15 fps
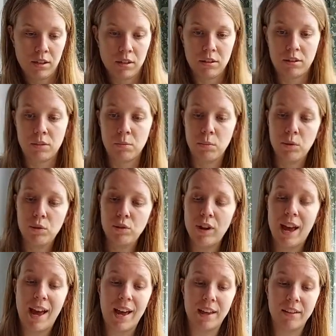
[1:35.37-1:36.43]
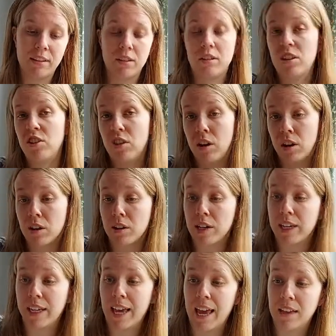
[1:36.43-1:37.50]
So the more you add, the darker
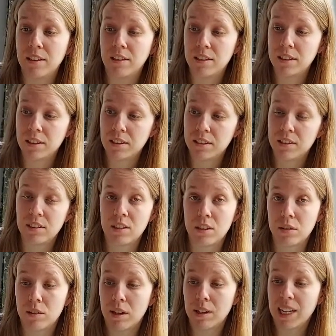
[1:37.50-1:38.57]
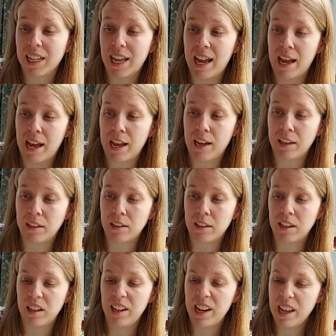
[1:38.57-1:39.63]
it gets. So I'm going to add
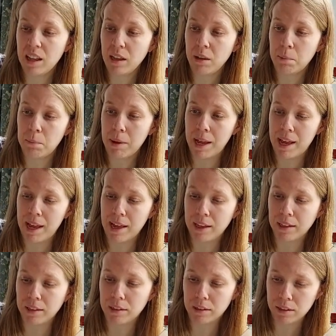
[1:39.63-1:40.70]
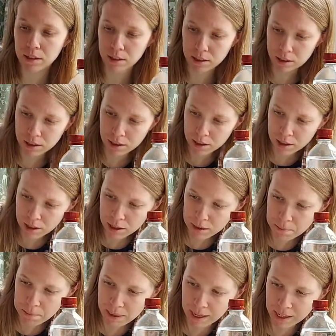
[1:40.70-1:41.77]
a little bit,
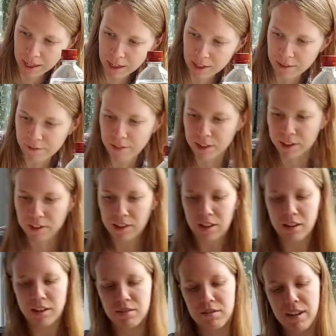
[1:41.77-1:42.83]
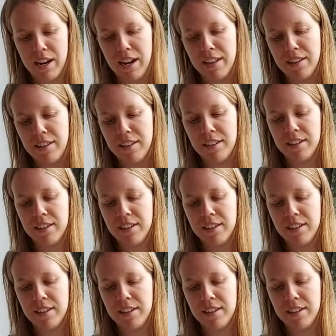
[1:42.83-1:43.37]
making it very dark red.